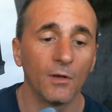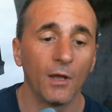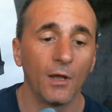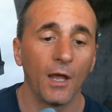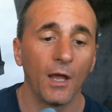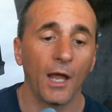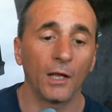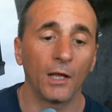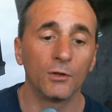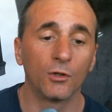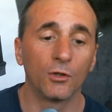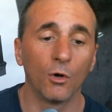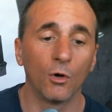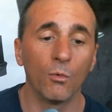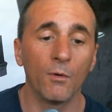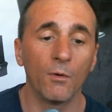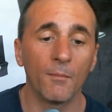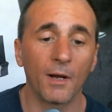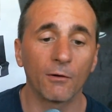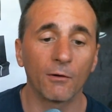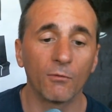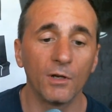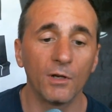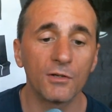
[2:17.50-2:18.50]
and doing
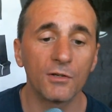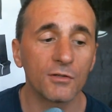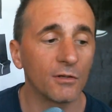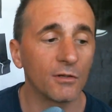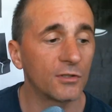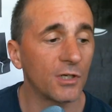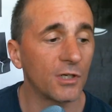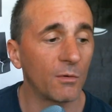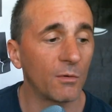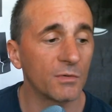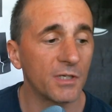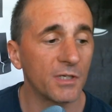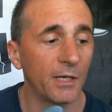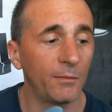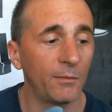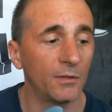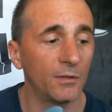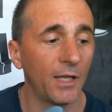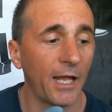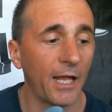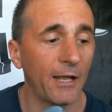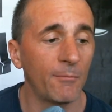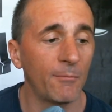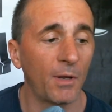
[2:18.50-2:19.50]
my research, I was able
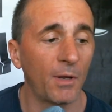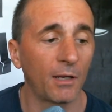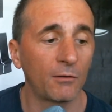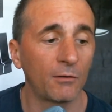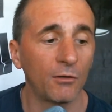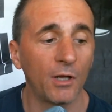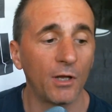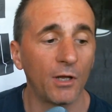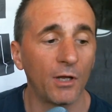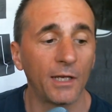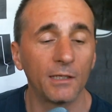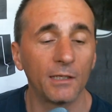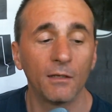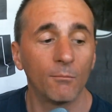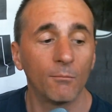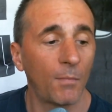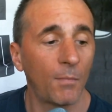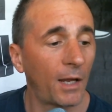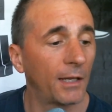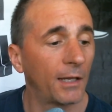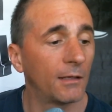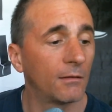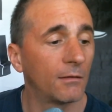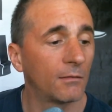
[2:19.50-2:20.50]
to have
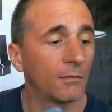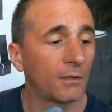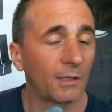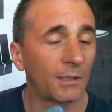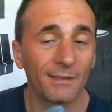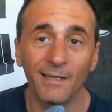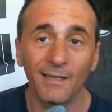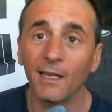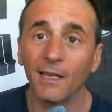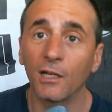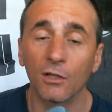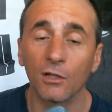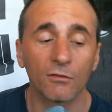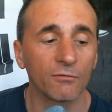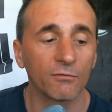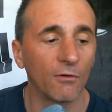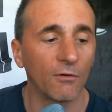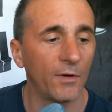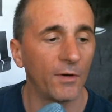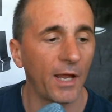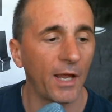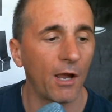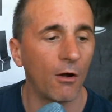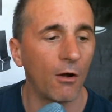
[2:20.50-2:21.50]
my ticket
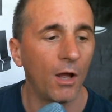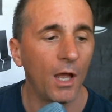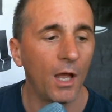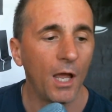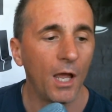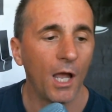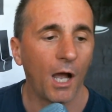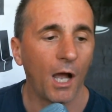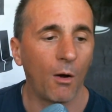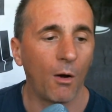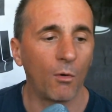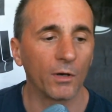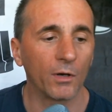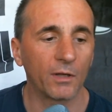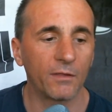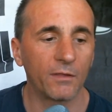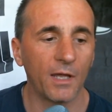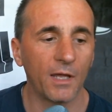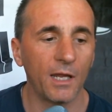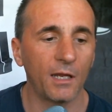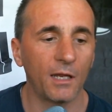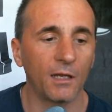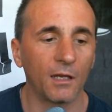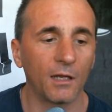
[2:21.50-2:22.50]
thrown out. I want to
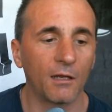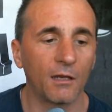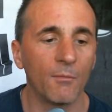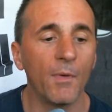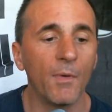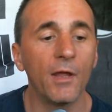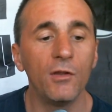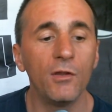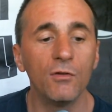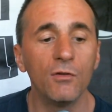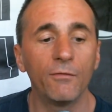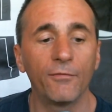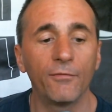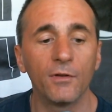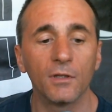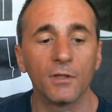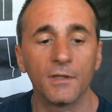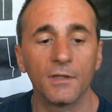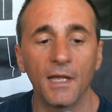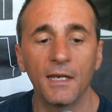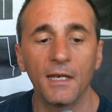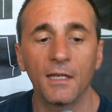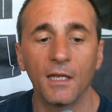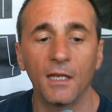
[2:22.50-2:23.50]
thank and commend you for your
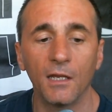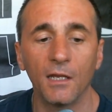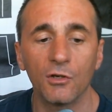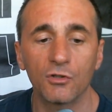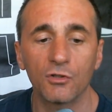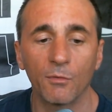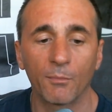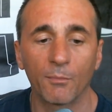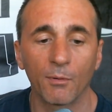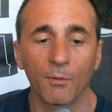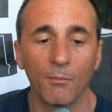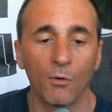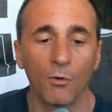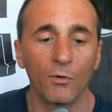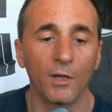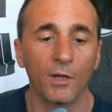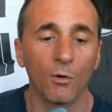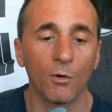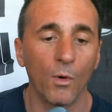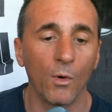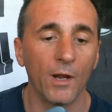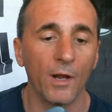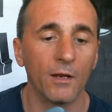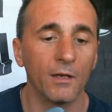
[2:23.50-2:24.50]
dedication promoting
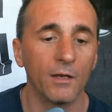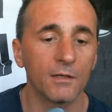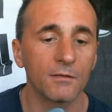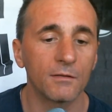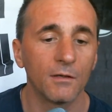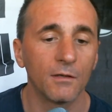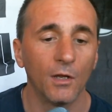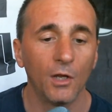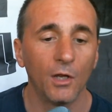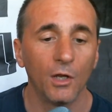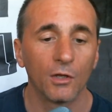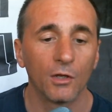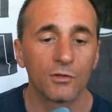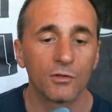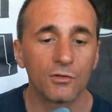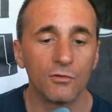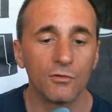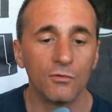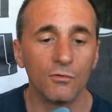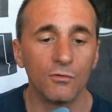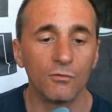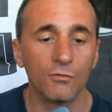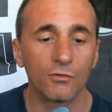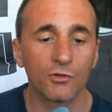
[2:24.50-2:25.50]
awareness
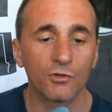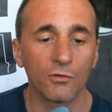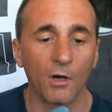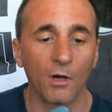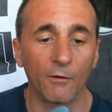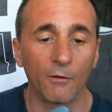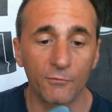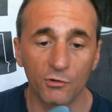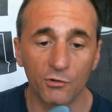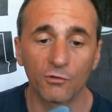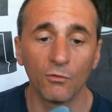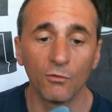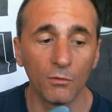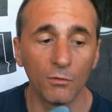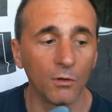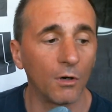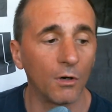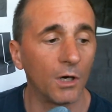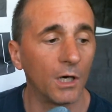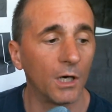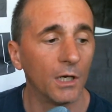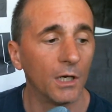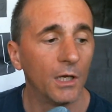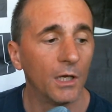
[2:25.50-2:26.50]
of true
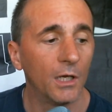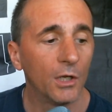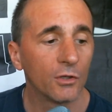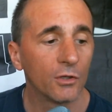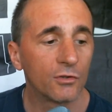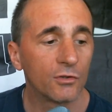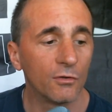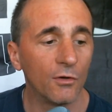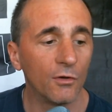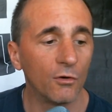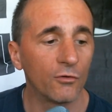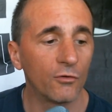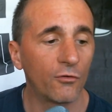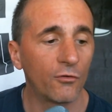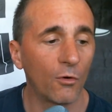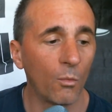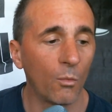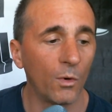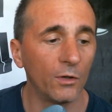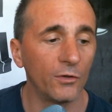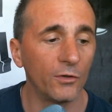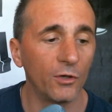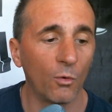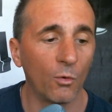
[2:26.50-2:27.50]
law to those who are
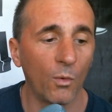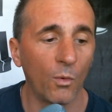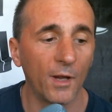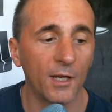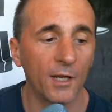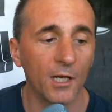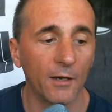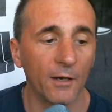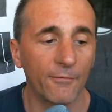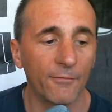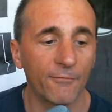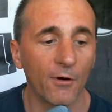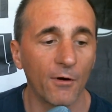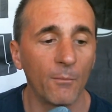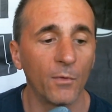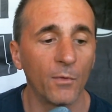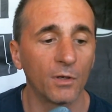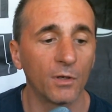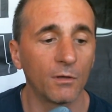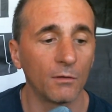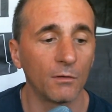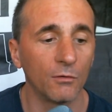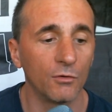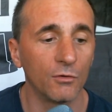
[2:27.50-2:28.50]
willing to wake up from the
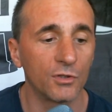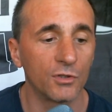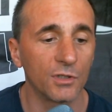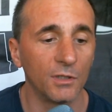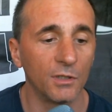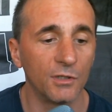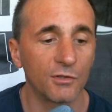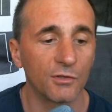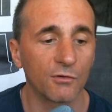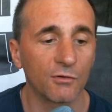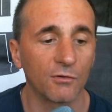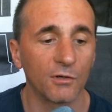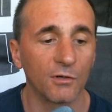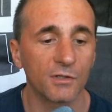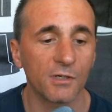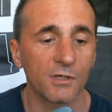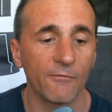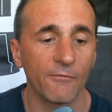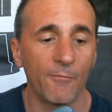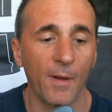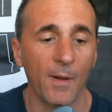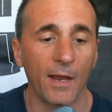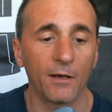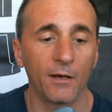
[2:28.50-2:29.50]
delusion these crooks have
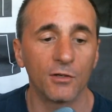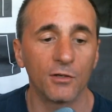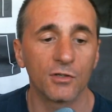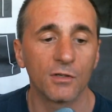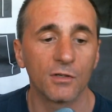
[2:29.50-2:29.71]
managed